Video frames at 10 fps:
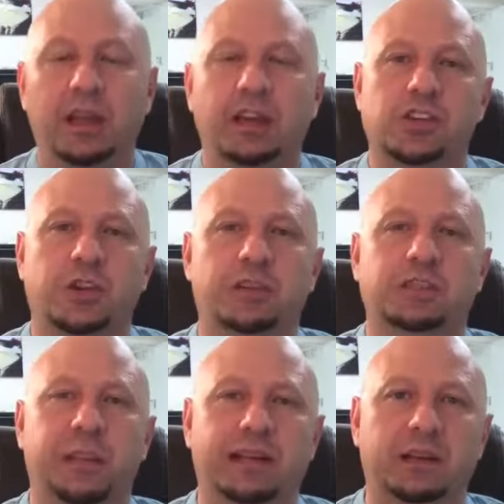She would
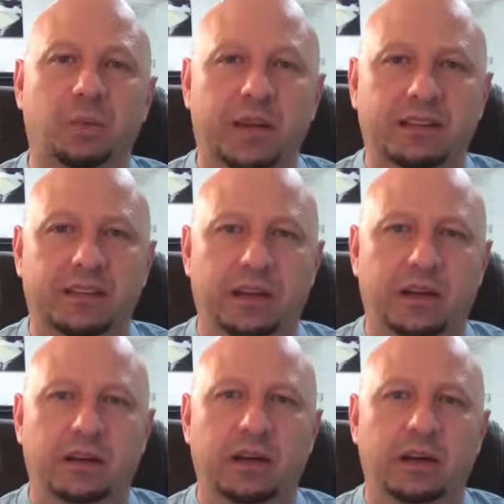spend a week
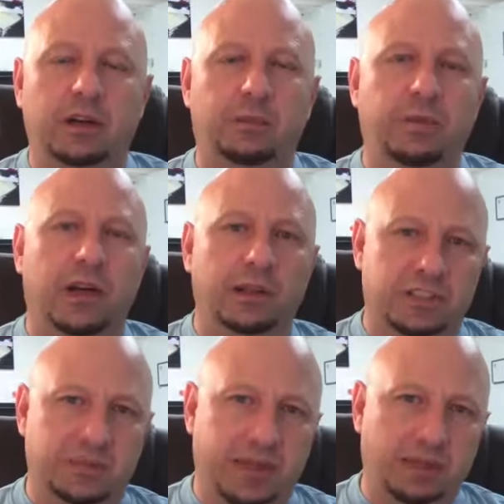there, her brother would
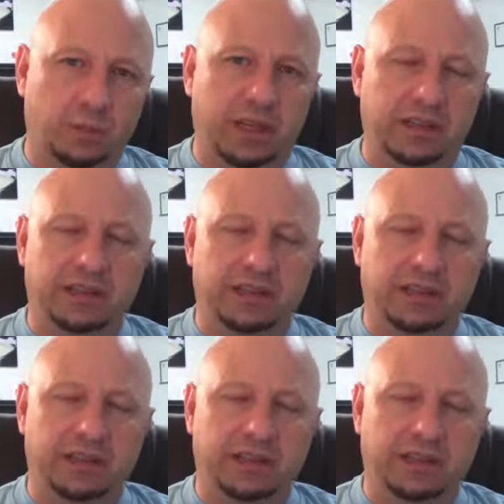spend a week.